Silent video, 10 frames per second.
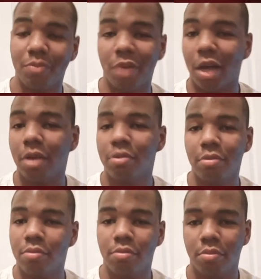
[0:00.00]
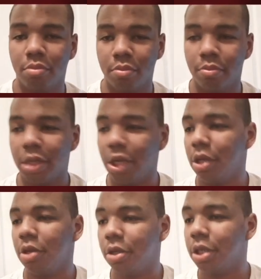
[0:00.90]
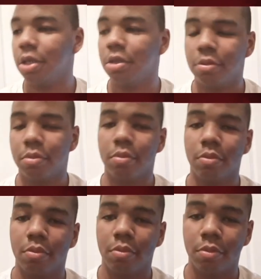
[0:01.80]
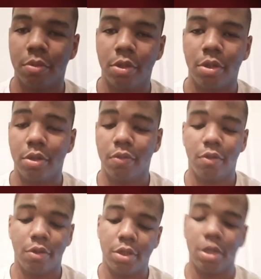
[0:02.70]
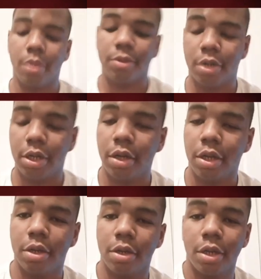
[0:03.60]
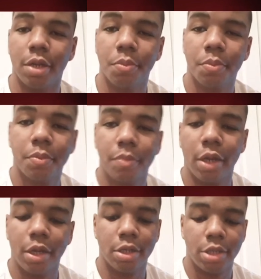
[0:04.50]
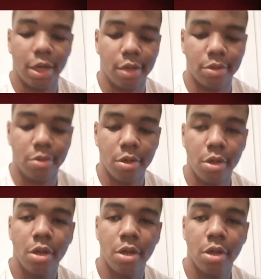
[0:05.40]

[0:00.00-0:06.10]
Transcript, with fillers: I'm not, but I give you a cookie. You go to the comments right now, get your cookie. I'll give you a shout out too.